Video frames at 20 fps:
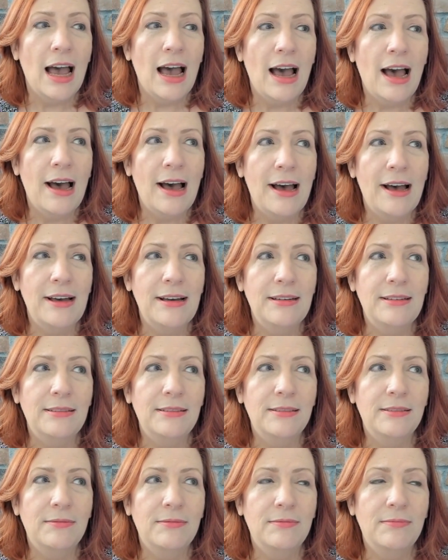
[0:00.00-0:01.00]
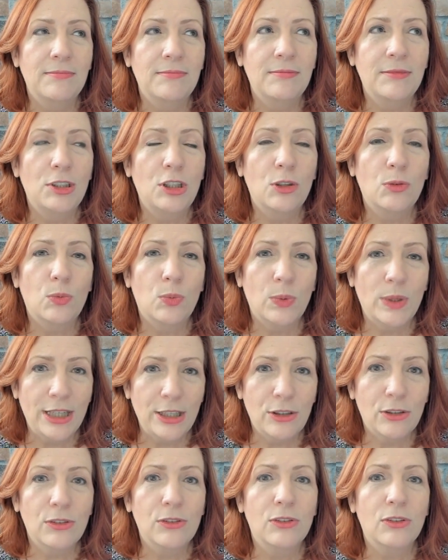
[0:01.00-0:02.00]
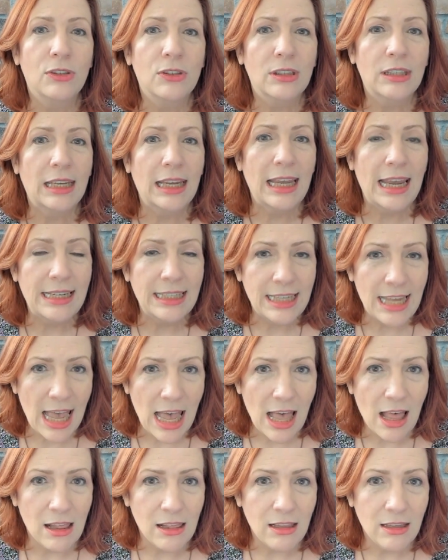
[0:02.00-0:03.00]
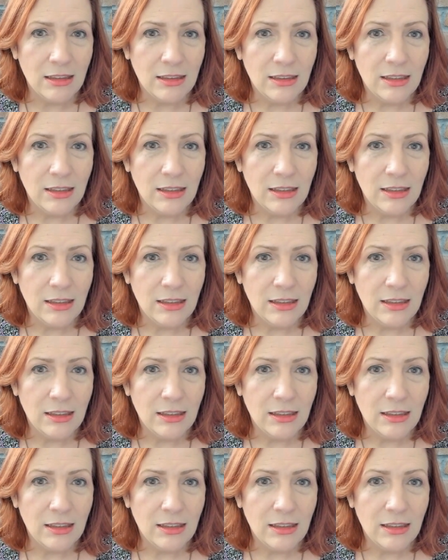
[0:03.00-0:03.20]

the readers can tell